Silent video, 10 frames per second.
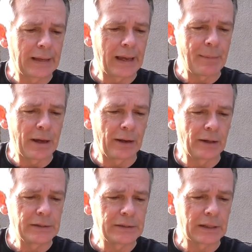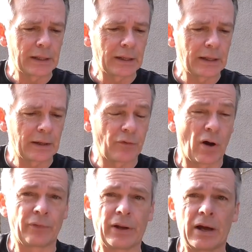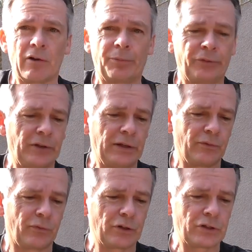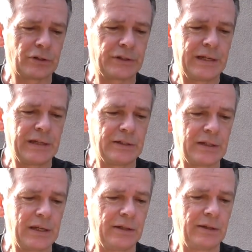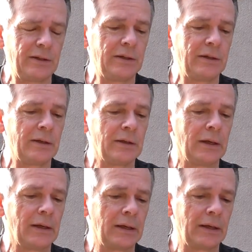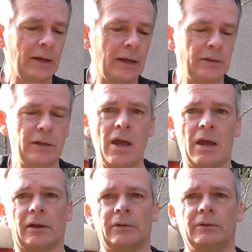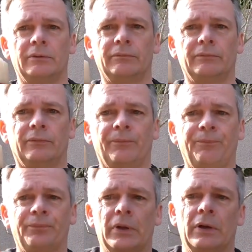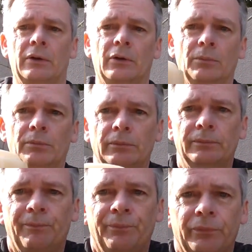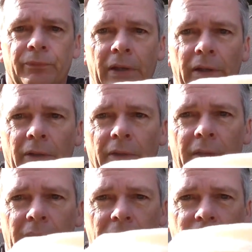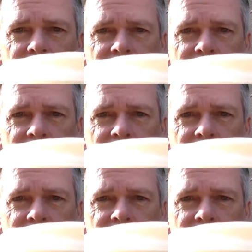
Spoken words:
Came out at 5.5%, finished at 10.10, and yeah. Oh man, look at that head!